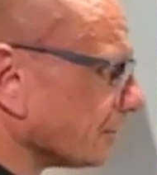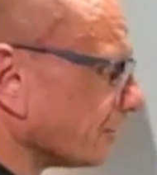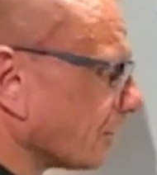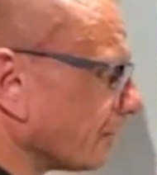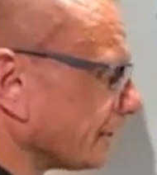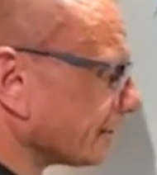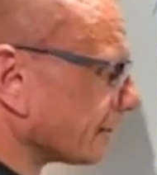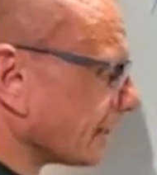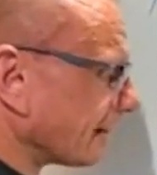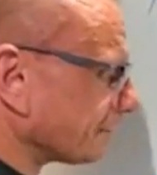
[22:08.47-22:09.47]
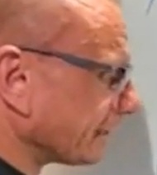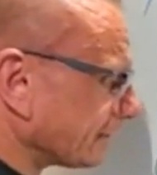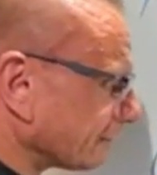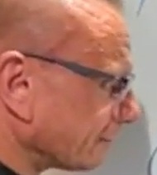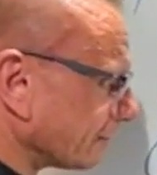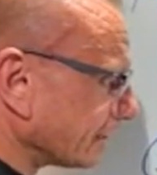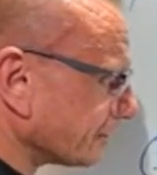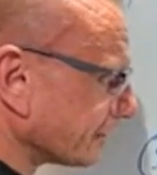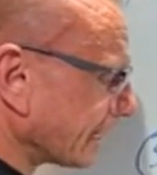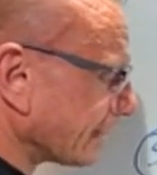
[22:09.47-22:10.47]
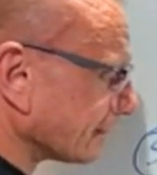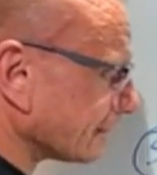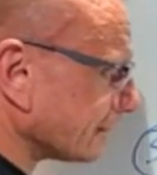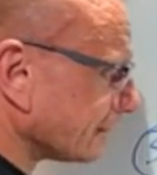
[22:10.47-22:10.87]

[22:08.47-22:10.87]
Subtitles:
knowing that I have to get to 400 calories,